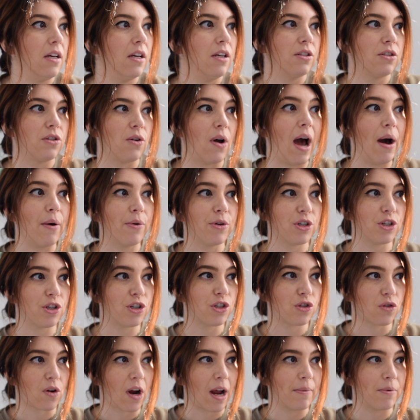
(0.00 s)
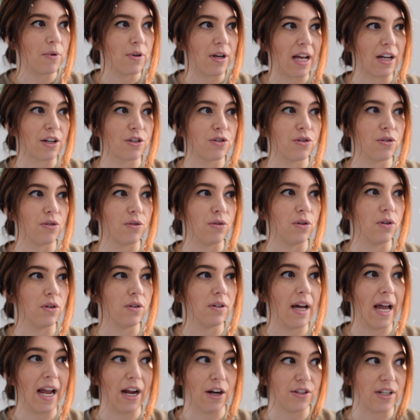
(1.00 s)
So how would you describe your natural
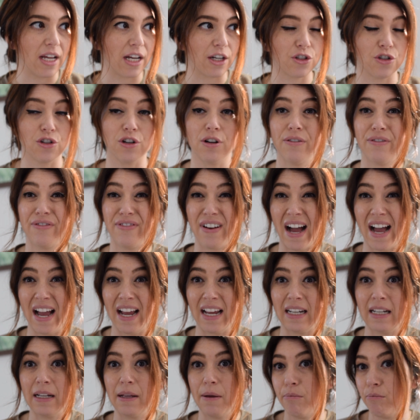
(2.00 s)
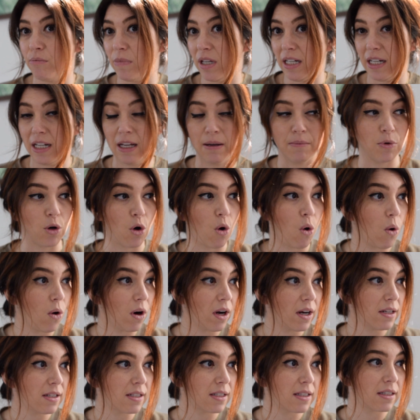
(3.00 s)
hair texture? Fine, medium,
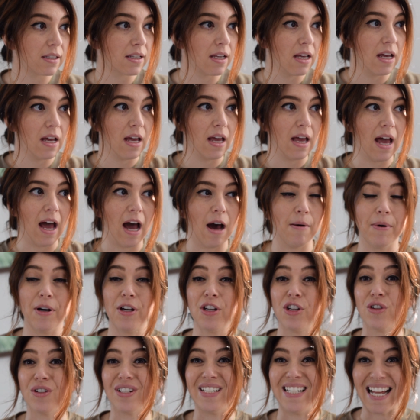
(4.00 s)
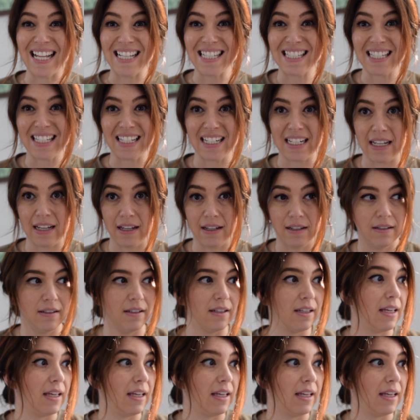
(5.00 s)
coarse. How about your density?